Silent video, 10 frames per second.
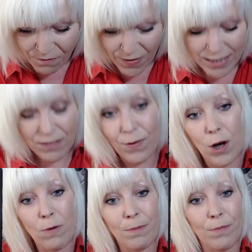fast
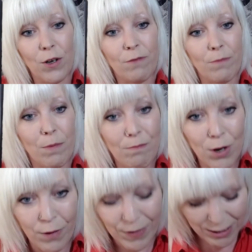forward movement,
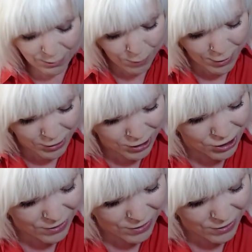moving towards your